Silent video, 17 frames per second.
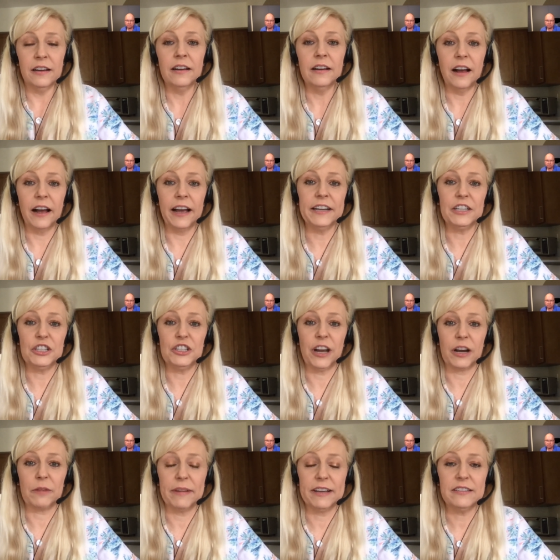I had to check
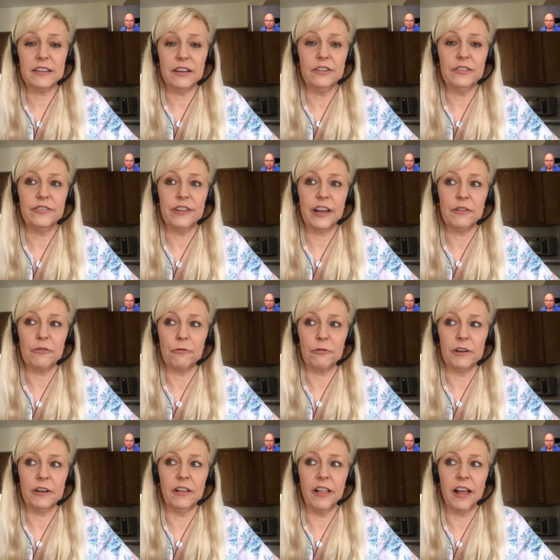myself and
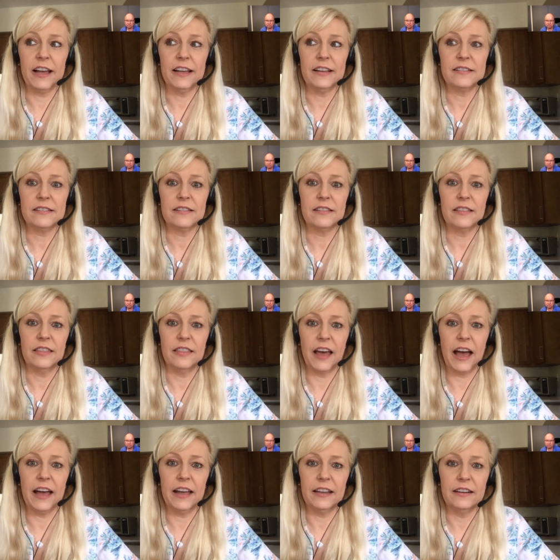realize that